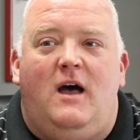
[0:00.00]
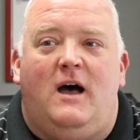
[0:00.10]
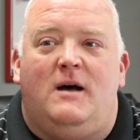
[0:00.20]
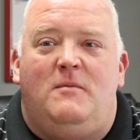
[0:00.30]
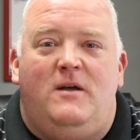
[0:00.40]

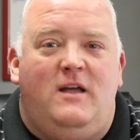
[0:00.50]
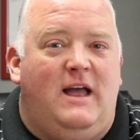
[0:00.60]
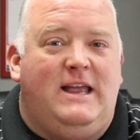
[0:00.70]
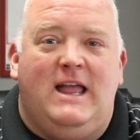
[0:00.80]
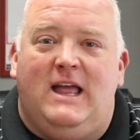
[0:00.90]

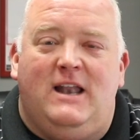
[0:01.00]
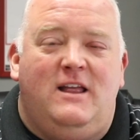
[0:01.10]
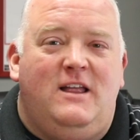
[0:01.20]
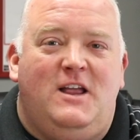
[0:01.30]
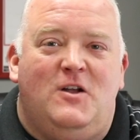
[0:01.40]

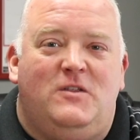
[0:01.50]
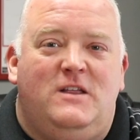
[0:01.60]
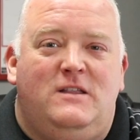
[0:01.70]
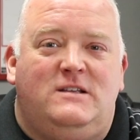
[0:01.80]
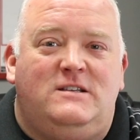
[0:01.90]
Again,
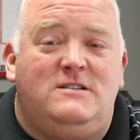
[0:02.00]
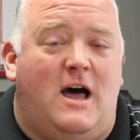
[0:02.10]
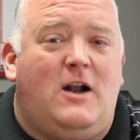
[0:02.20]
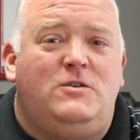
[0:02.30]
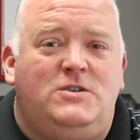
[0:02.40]
this is
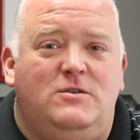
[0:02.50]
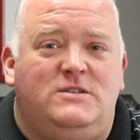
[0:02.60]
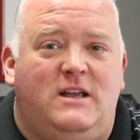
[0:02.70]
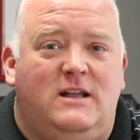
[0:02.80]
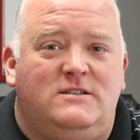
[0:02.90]
not our
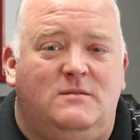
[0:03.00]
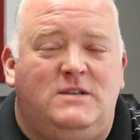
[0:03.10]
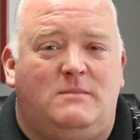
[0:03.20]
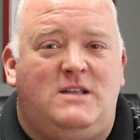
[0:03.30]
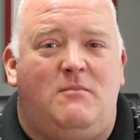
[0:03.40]
choosing, and
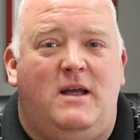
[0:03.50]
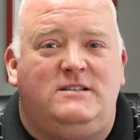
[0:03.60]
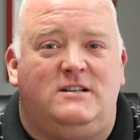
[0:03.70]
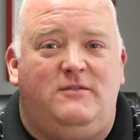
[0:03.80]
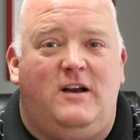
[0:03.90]
sometimes that
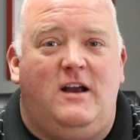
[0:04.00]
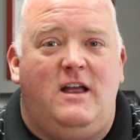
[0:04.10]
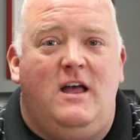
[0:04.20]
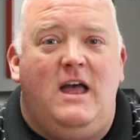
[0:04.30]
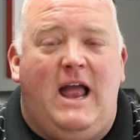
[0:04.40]
makes us
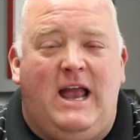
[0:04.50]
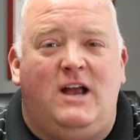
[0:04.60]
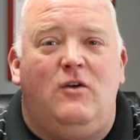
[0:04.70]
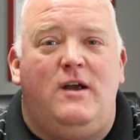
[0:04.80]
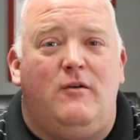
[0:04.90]
very
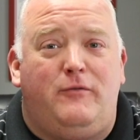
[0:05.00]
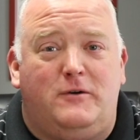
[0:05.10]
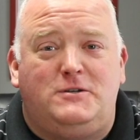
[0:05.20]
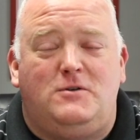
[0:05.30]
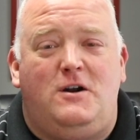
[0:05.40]
angry or
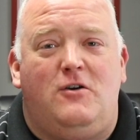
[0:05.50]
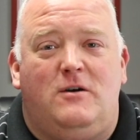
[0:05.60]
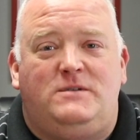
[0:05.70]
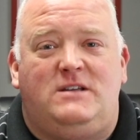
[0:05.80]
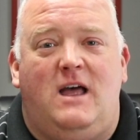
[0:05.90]
frustrated or
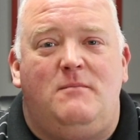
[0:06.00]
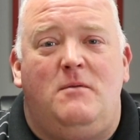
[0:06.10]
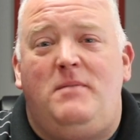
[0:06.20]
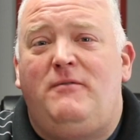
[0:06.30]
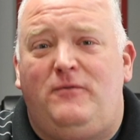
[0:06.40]
upset,
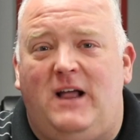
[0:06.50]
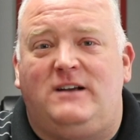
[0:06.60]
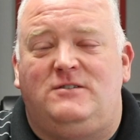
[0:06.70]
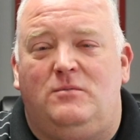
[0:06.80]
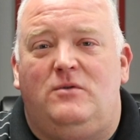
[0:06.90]
but be
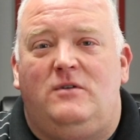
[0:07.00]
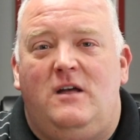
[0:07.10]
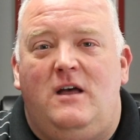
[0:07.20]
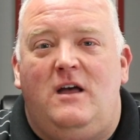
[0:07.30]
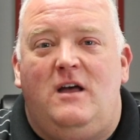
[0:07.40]
flexible.
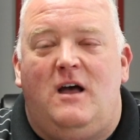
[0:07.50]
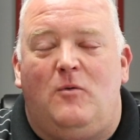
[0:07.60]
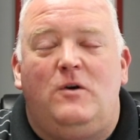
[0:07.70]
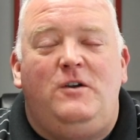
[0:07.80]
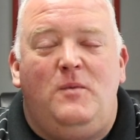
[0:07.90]

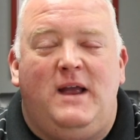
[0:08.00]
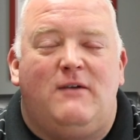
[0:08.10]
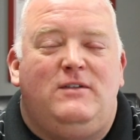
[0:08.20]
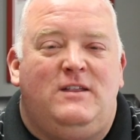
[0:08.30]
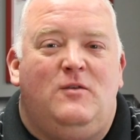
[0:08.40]
We're doing
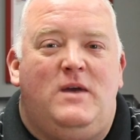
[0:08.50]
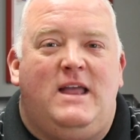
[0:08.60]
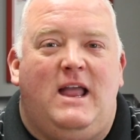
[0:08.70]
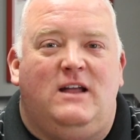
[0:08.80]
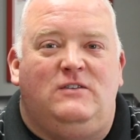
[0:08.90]
everything that we
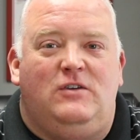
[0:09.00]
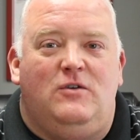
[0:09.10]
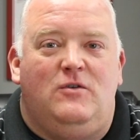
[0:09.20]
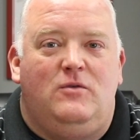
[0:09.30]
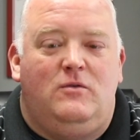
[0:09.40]
can
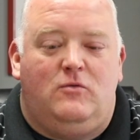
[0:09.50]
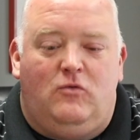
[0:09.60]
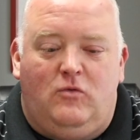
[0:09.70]
to